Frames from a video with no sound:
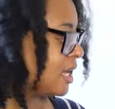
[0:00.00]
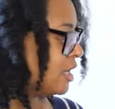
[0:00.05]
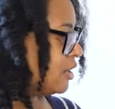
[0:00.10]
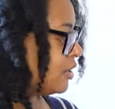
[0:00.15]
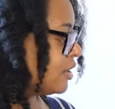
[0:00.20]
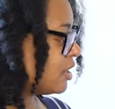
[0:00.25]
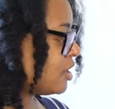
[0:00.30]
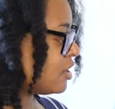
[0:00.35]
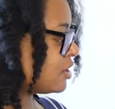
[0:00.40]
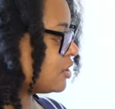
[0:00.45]
You
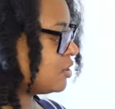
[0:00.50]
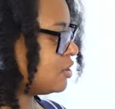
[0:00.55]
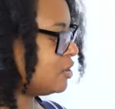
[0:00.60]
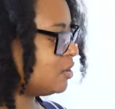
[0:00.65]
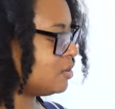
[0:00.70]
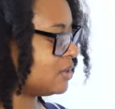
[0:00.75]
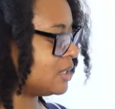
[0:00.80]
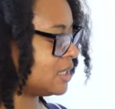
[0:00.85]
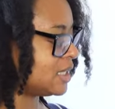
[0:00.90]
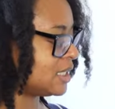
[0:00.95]
can also
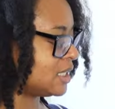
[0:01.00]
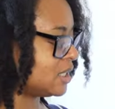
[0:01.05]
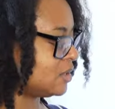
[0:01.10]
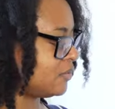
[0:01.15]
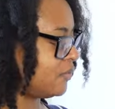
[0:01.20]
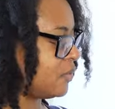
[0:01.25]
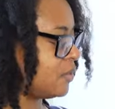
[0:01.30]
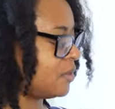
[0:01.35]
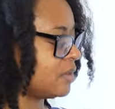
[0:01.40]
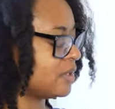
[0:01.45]
use this
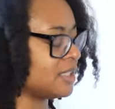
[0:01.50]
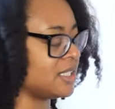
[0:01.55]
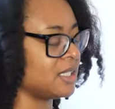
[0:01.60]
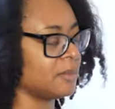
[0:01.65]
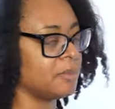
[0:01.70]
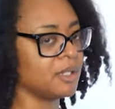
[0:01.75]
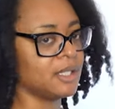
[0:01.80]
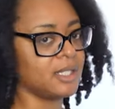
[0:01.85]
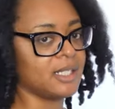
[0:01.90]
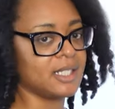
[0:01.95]
for
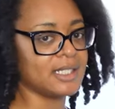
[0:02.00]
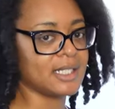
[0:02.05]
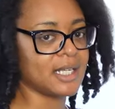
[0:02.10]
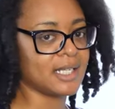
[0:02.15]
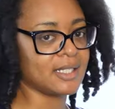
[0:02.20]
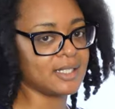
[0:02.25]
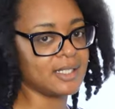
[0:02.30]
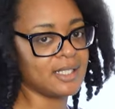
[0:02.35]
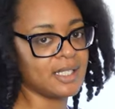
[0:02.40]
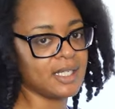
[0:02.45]
stability
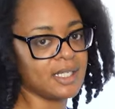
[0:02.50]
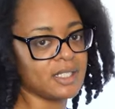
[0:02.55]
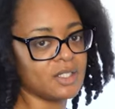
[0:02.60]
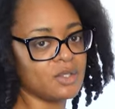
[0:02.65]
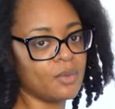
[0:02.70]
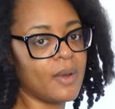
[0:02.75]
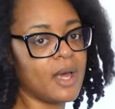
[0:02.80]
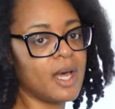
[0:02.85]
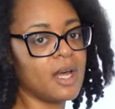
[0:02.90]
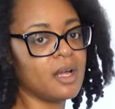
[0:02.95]
testing
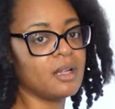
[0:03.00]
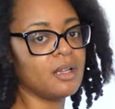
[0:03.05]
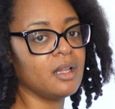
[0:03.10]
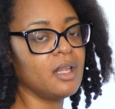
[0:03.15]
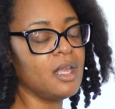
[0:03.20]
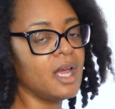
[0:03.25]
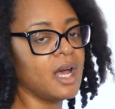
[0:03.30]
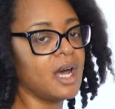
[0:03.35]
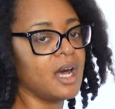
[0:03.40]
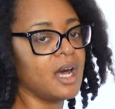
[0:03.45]
as well,
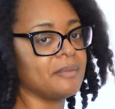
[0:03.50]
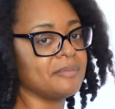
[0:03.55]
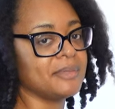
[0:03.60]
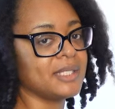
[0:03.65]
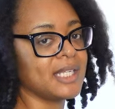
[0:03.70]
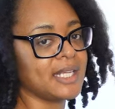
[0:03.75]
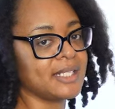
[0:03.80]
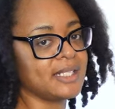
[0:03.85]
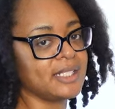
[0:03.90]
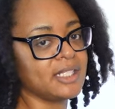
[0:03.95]

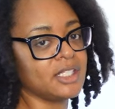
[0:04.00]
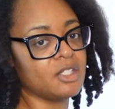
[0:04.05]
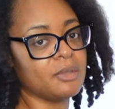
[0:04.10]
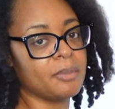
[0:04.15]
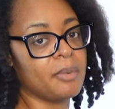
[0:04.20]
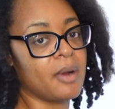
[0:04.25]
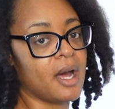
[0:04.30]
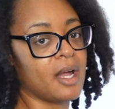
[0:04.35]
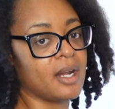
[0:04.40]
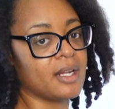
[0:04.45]
testing your
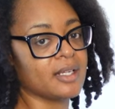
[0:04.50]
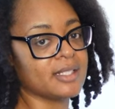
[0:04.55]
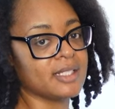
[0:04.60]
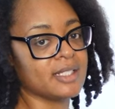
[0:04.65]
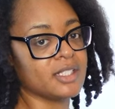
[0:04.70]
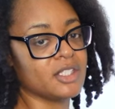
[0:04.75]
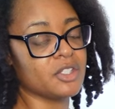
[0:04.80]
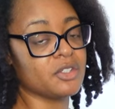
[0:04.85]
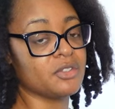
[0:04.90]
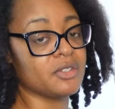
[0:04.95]
products
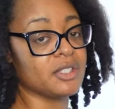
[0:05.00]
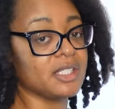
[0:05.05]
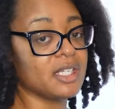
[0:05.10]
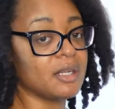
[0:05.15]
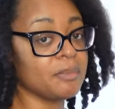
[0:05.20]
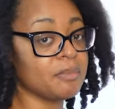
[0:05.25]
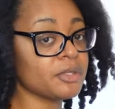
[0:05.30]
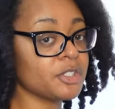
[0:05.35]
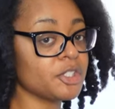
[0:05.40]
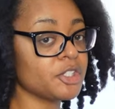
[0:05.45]
in certain
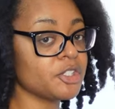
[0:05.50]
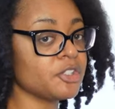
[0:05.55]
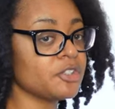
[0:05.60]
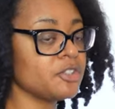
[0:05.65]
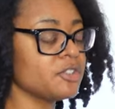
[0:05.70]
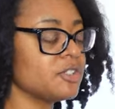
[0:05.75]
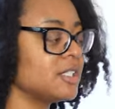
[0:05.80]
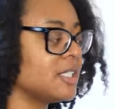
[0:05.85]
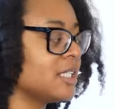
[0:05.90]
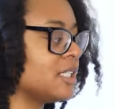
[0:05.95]

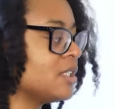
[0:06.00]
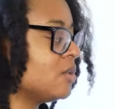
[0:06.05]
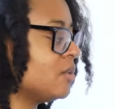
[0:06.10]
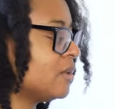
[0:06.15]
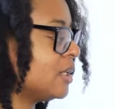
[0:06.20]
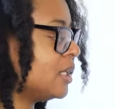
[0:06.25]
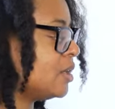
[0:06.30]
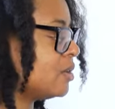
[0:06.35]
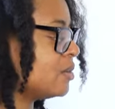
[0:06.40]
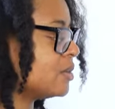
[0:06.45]
temperatures. This
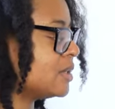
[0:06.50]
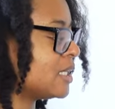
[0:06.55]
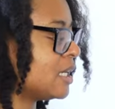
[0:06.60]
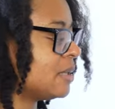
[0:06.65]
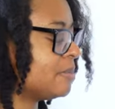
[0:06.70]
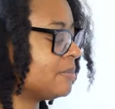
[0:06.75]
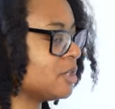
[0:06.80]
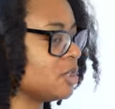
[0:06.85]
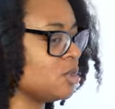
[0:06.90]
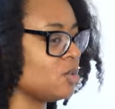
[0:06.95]
only goes
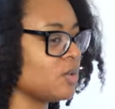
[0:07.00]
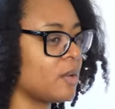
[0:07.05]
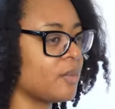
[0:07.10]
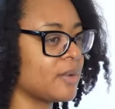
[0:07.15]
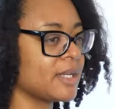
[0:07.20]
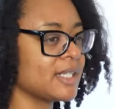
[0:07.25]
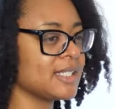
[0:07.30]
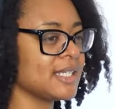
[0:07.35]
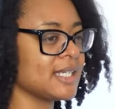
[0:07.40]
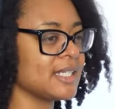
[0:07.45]
up to, I
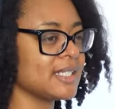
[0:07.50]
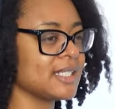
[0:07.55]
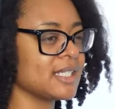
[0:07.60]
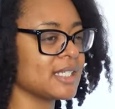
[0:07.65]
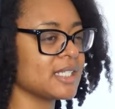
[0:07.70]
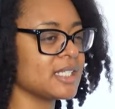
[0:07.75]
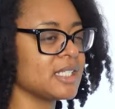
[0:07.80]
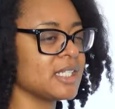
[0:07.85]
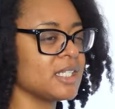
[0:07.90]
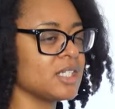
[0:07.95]
want to say,
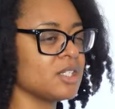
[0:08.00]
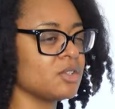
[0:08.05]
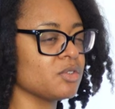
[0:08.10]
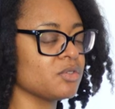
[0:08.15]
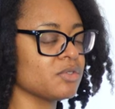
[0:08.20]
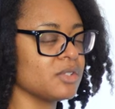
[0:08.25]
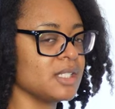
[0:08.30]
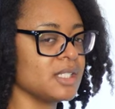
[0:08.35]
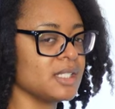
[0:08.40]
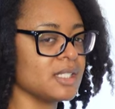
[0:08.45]
60
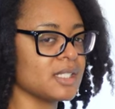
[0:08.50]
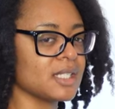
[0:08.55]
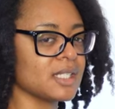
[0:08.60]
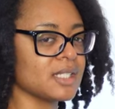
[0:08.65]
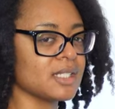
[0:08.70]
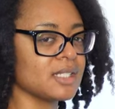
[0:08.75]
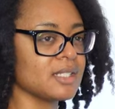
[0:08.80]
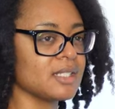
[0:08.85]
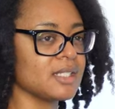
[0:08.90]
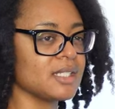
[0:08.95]
degrees
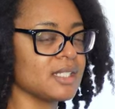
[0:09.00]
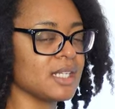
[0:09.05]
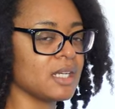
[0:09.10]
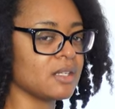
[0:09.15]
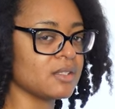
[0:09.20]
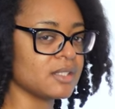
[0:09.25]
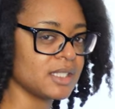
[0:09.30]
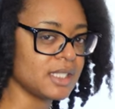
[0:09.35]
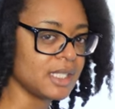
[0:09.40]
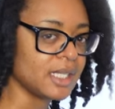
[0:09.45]

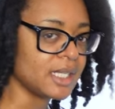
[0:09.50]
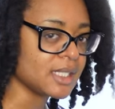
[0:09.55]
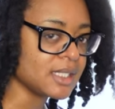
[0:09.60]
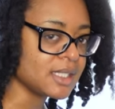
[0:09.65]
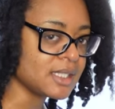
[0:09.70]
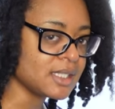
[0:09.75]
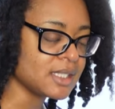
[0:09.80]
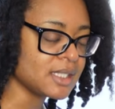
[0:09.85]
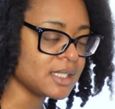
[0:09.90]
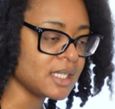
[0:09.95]

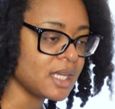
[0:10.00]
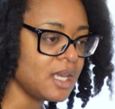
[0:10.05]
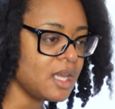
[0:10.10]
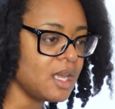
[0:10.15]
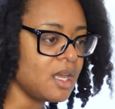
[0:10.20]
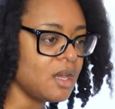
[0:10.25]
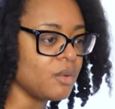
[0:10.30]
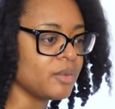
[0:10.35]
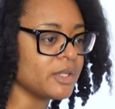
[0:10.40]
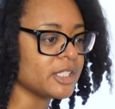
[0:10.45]
Celsius,
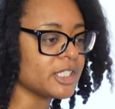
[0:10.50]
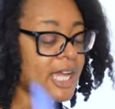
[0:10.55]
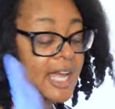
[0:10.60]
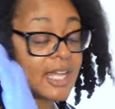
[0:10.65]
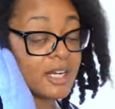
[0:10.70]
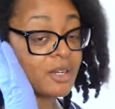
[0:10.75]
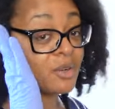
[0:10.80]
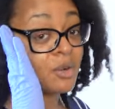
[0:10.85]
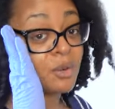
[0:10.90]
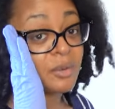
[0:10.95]
which
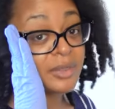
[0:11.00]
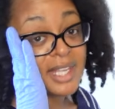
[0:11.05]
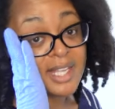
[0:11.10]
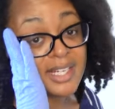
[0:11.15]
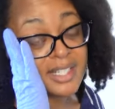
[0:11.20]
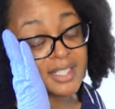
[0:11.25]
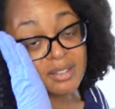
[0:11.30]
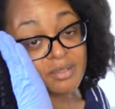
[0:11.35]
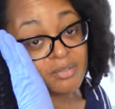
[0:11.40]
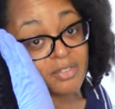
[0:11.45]
I don't know what that
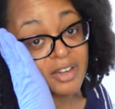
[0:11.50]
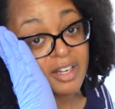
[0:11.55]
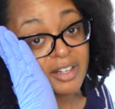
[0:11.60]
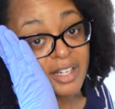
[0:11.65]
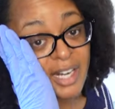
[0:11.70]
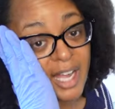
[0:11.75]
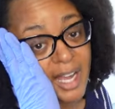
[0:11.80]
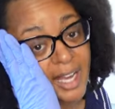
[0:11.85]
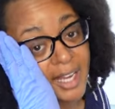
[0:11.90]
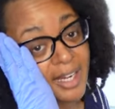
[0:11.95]
is in
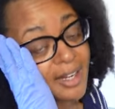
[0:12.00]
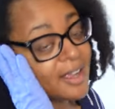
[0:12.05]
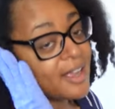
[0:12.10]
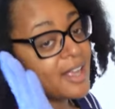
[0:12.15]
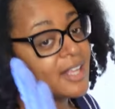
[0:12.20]
Fahrenheit.